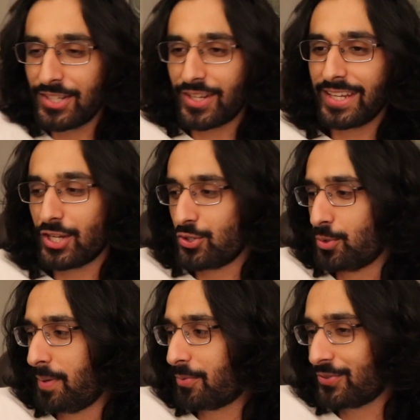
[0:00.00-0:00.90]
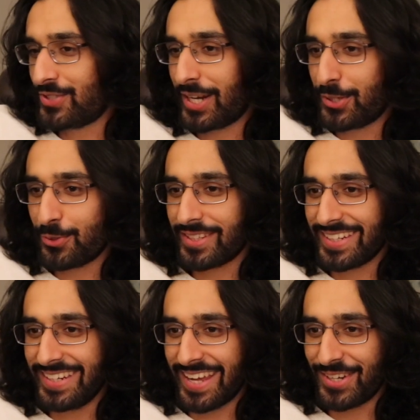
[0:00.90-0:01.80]
like, do people genuinely
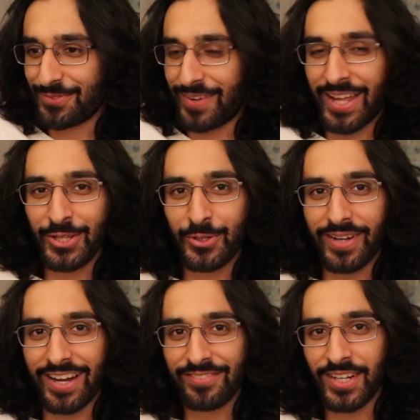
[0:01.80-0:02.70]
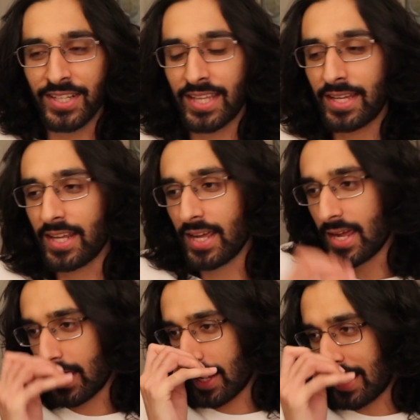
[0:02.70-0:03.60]
get value out of hearing that?
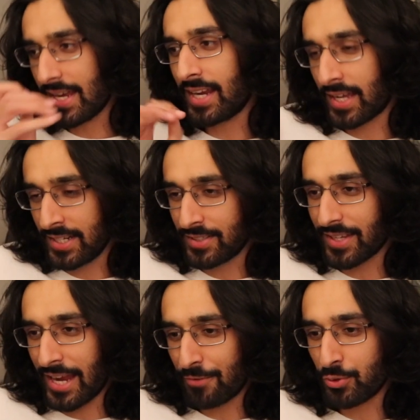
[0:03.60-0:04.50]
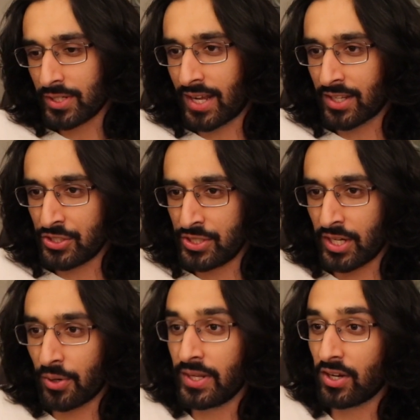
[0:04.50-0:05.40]
I have to acknowledge,
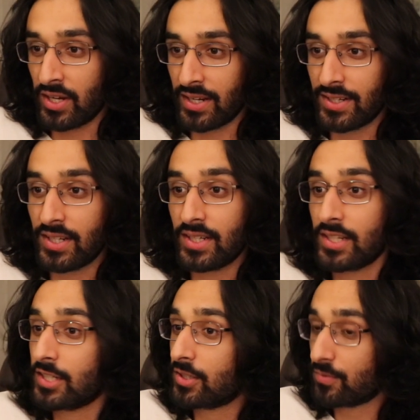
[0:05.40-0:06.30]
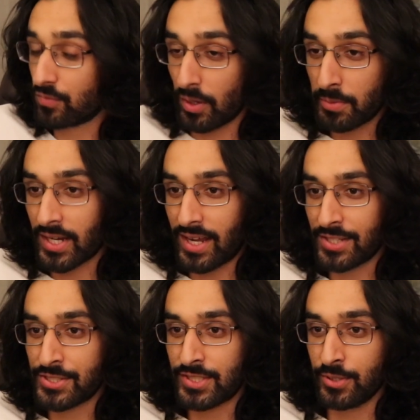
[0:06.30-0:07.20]
hearing it from a
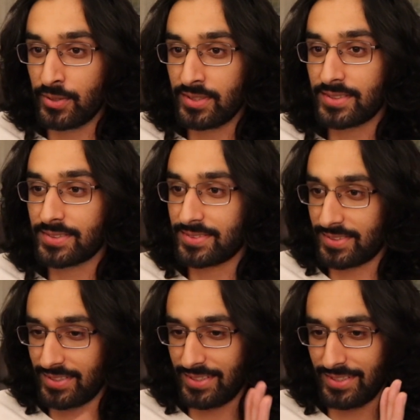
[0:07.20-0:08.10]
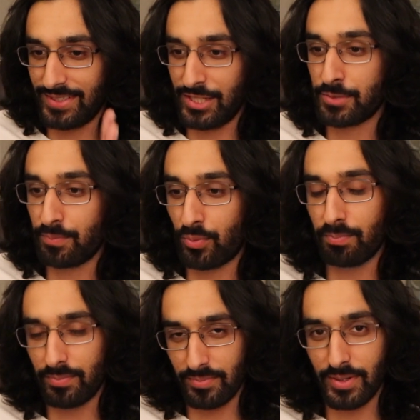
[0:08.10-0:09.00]
college student is
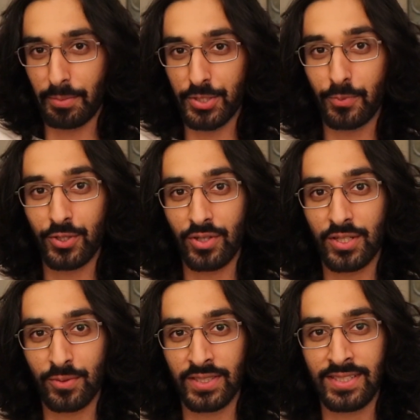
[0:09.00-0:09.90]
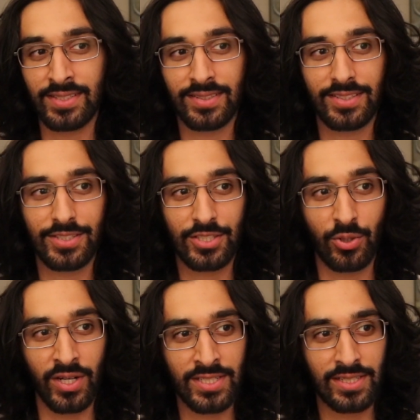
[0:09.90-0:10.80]
a much more trustworthy
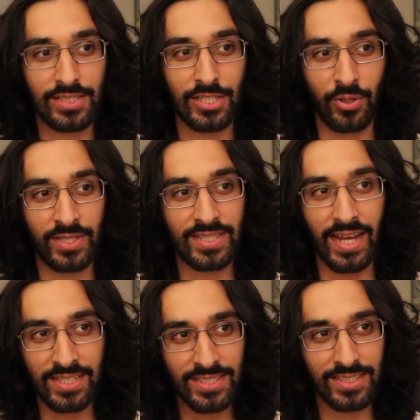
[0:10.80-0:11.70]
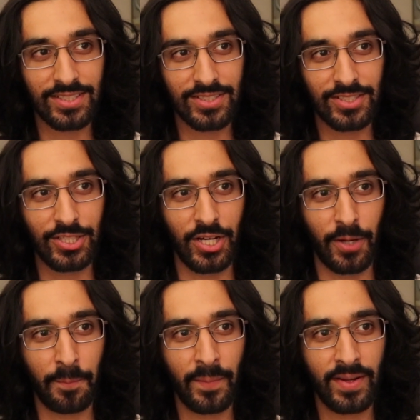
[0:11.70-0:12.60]
source. So it's nice
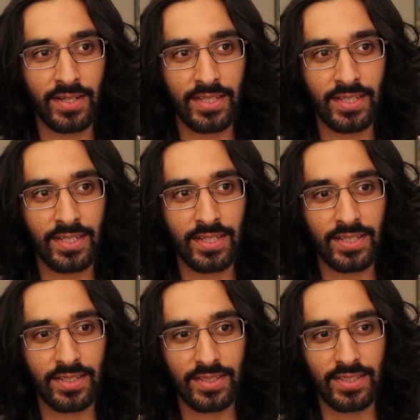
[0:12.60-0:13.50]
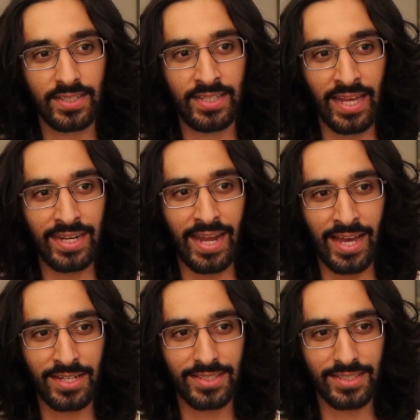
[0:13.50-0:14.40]
to, get that